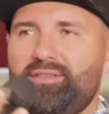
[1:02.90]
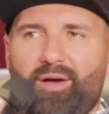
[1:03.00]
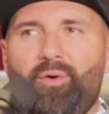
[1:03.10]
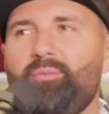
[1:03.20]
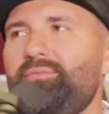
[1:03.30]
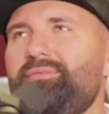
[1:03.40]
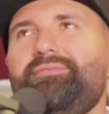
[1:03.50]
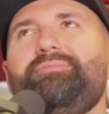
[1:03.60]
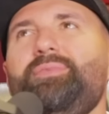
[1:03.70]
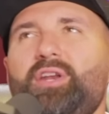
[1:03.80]
Don't.
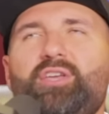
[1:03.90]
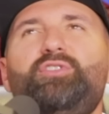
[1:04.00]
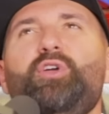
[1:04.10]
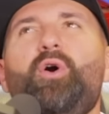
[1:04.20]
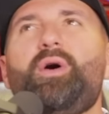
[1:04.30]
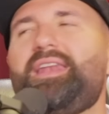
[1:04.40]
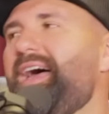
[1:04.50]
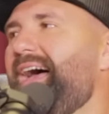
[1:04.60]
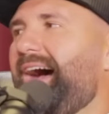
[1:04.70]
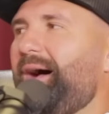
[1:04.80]
What are you doing?
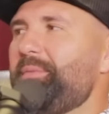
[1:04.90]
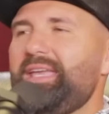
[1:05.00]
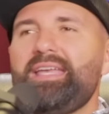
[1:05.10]
I'm it.